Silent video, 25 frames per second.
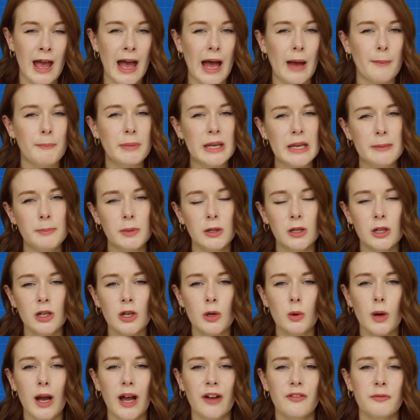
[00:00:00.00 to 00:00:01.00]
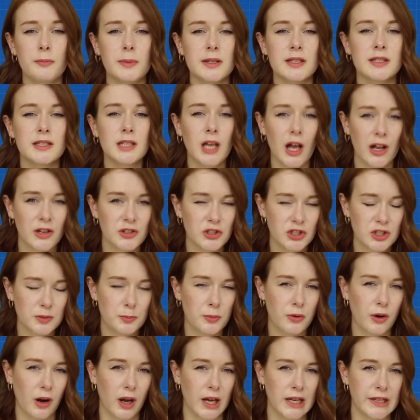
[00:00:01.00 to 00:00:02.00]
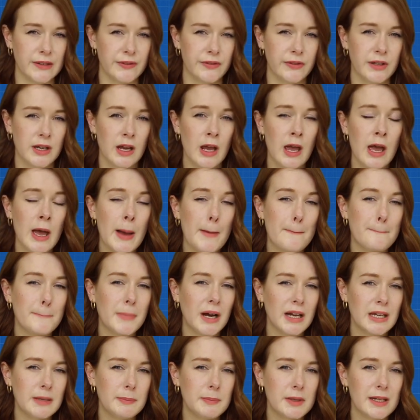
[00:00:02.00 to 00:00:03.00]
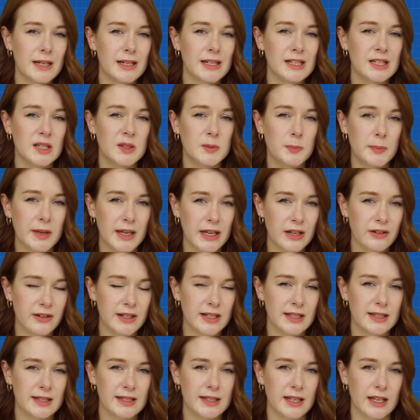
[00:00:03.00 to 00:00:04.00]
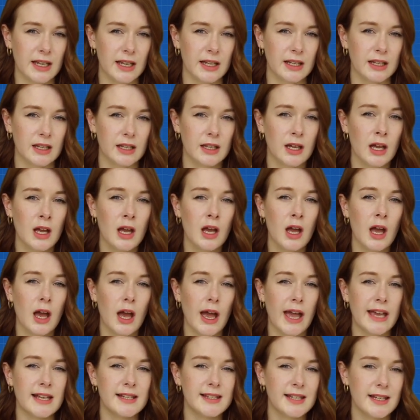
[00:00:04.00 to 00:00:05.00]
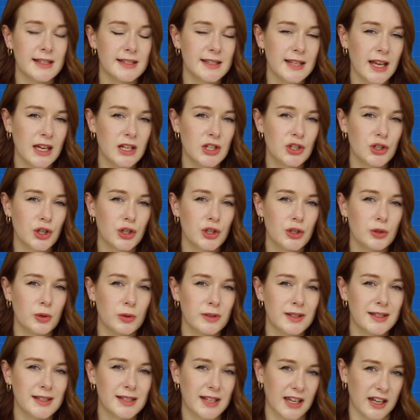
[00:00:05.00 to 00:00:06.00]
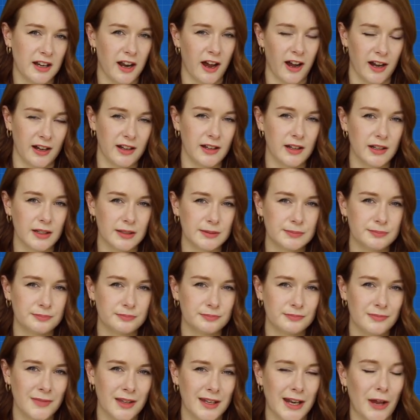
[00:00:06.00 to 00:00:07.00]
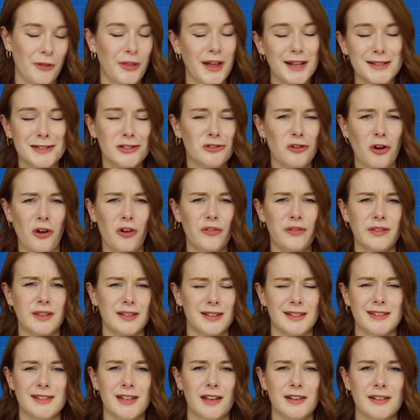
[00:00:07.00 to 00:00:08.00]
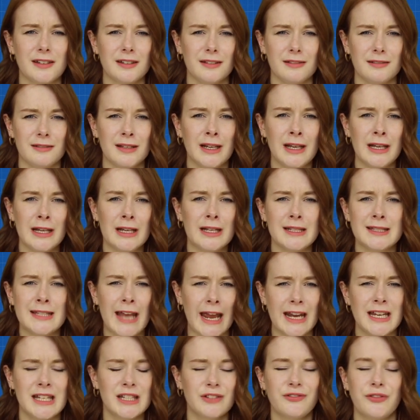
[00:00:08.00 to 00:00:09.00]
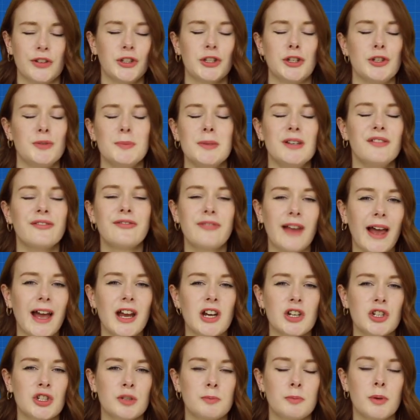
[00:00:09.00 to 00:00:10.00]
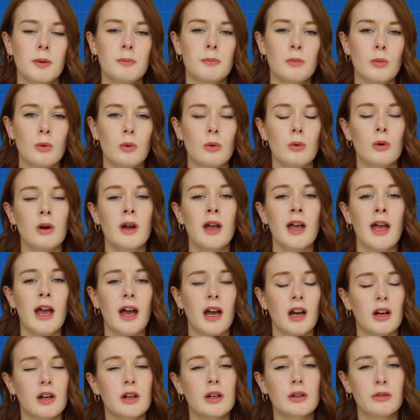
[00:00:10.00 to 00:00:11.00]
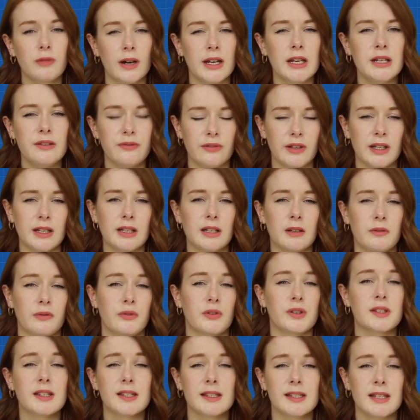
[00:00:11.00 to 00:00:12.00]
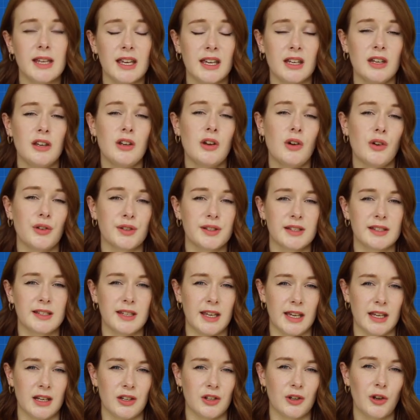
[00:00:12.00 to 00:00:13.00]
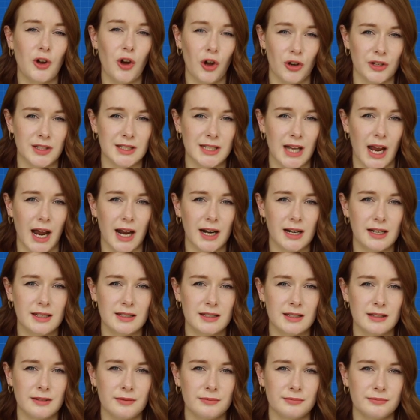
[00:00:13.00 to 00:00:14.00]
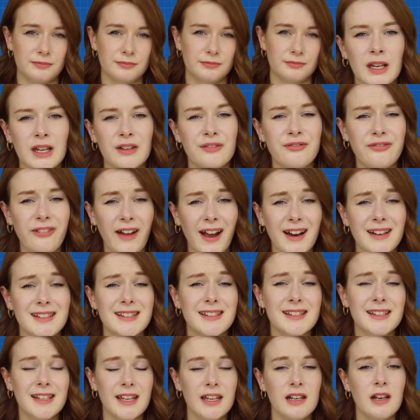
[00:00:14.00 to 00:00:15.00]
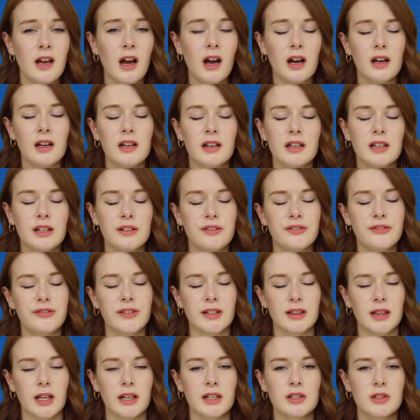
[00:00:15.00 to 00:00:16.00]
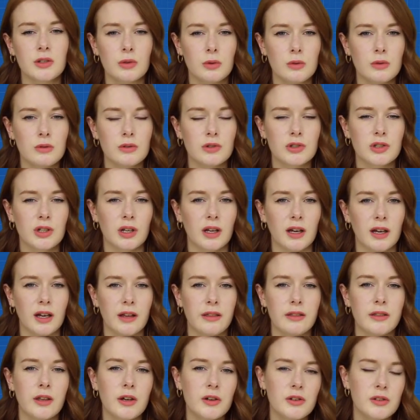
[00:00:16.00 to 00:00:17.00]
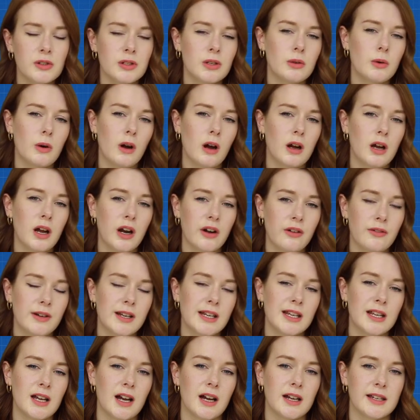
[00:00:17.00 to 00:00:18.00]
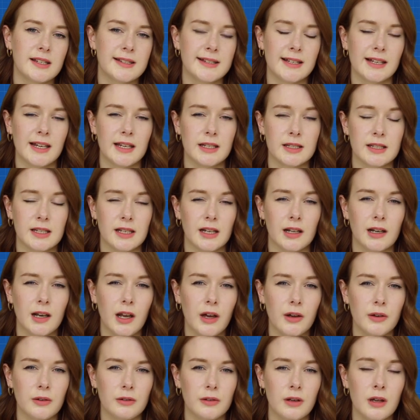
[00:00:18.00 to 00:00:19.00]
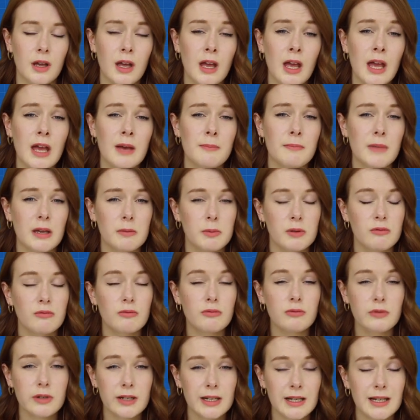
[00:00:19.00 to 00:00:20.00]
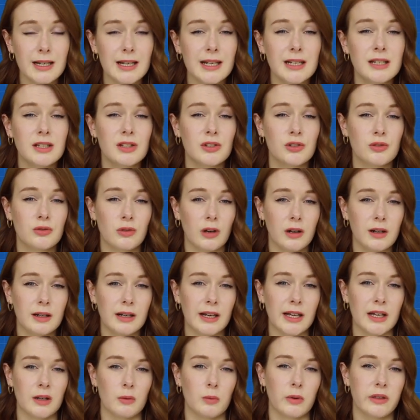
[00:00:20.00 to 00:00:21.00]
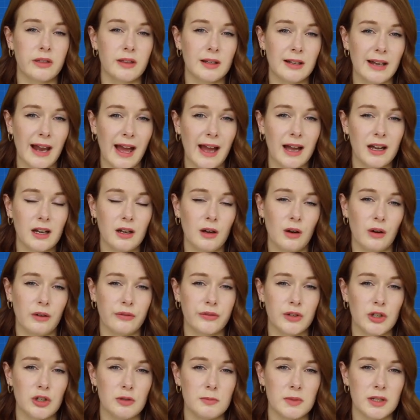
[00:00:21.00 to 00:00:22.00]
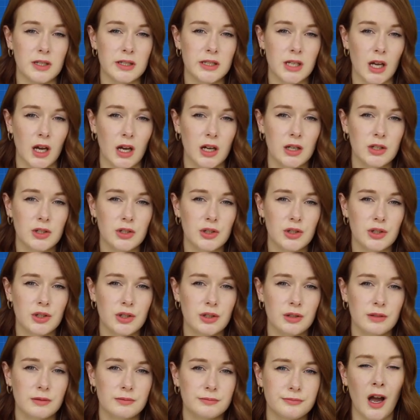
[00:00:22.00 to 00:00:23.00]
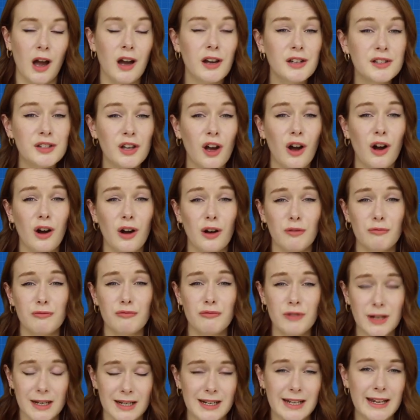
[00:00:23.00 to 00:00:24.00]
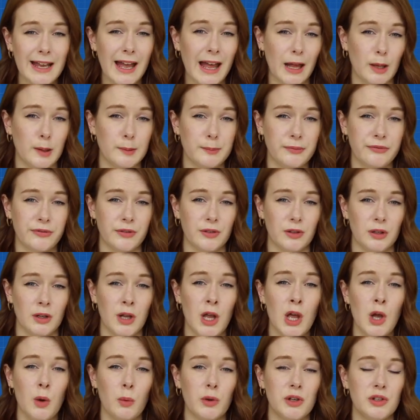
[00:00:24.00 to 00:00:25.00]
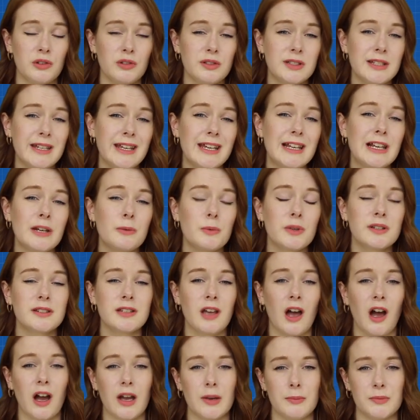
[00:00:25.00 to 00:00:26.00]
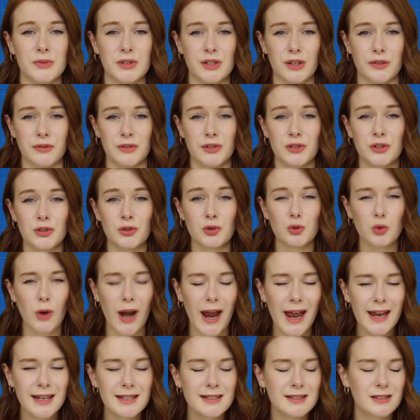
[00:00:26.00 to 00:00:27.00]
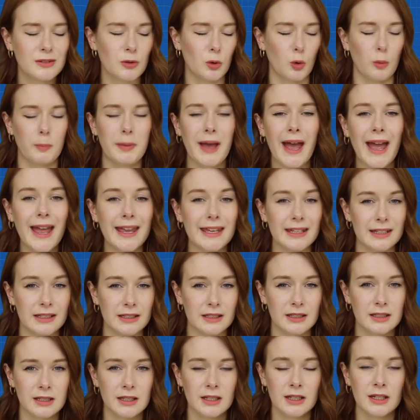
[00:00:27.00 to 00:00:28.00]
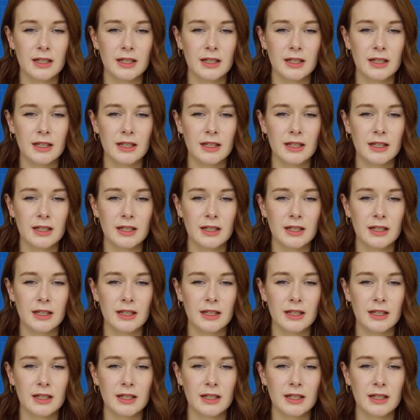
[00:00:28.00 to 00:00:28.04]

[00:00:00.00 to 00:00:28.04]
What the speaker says: And people who have been touch deprived might be experiencing a sensation called skin hunger. Now, that's not the sudden taste for human flesh, but more a craving for skin on skin contact. In fact, skin hunger can feel like torture, and those who are currently isolating alone may be really struggling with the lack of human touch. Hugs are really helpful when you're dealing with times of stress or pain.